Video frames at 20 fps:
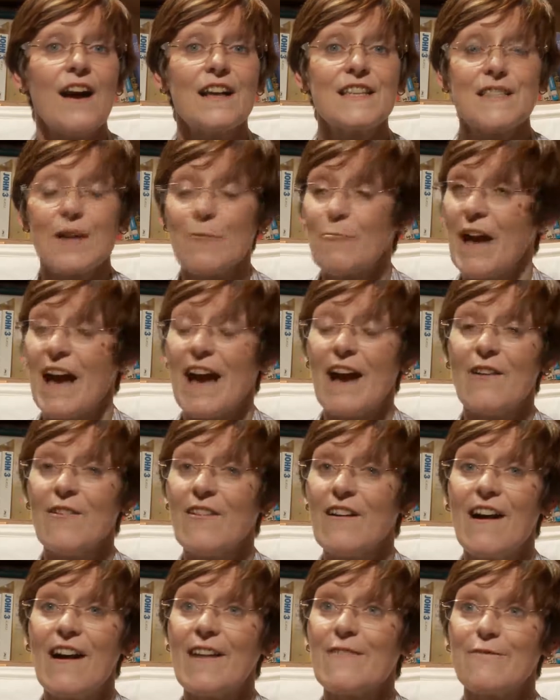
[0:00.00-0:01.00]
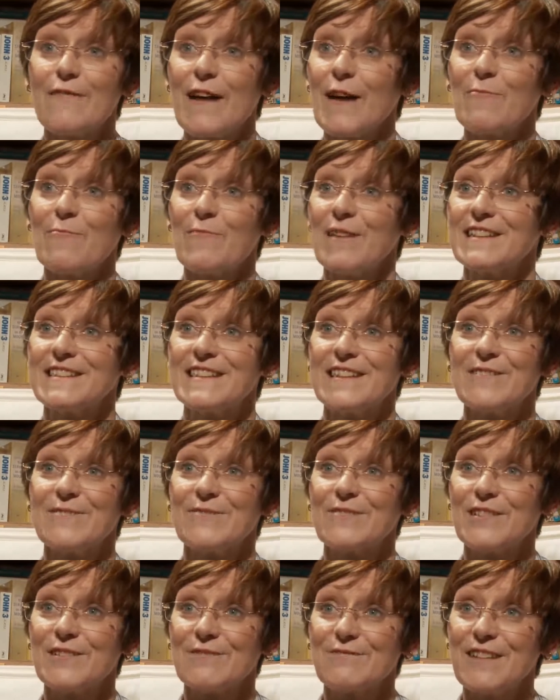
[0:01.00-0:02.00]
somehow I found
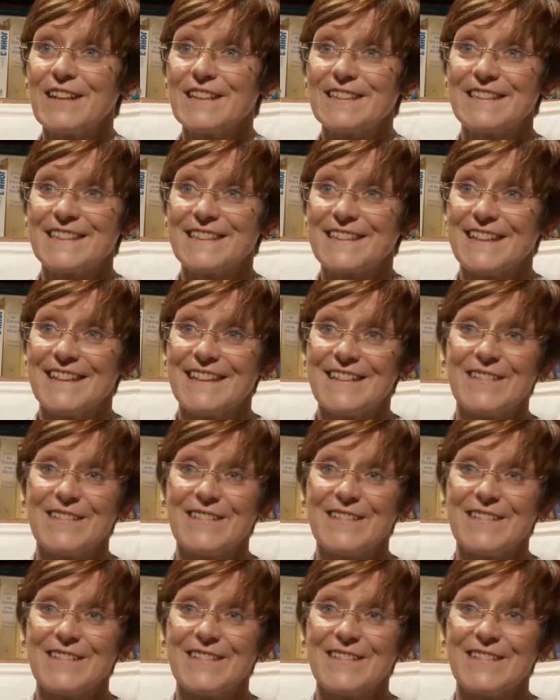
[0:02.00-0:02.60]
myself at the front.